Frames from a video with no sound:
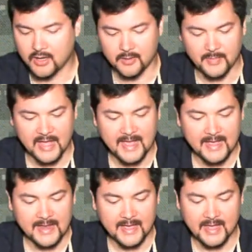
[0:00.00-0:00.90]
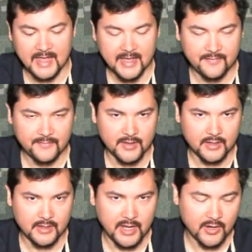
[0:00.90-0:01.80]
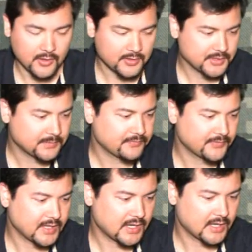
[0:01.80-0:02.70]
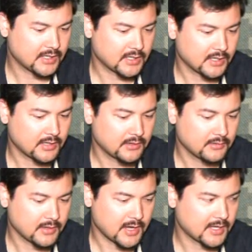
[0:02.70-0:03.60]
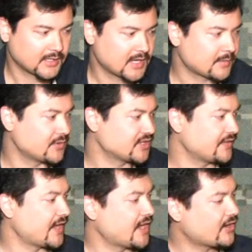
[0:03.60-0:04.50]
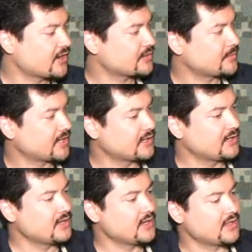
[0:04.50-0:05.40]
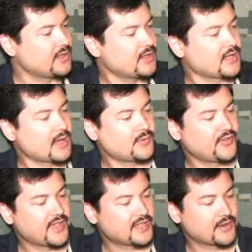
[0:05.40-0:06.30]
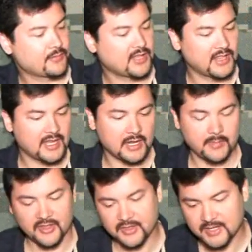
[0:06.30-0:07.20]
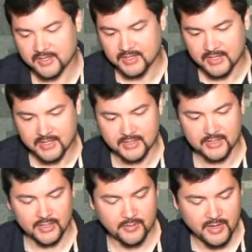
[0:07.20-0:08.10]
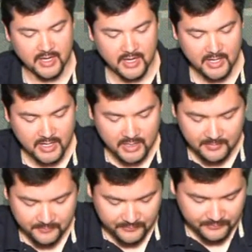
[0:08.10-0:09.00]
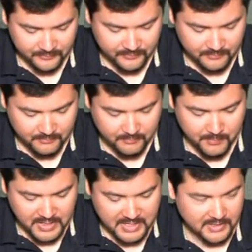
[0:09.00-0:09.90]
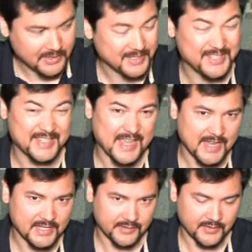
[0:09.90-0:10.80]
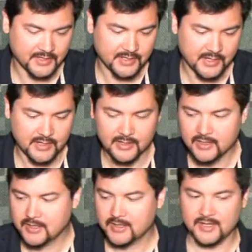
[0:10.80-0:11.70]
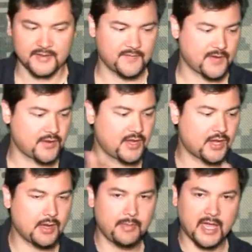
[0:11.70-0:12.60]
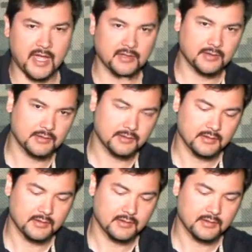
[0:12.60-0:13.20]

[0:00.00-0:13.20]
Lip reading: them. I have ARs, and I like most of the ARs, but a couple of things I really like about this is you cannot beat the size of this gun. It's very compact.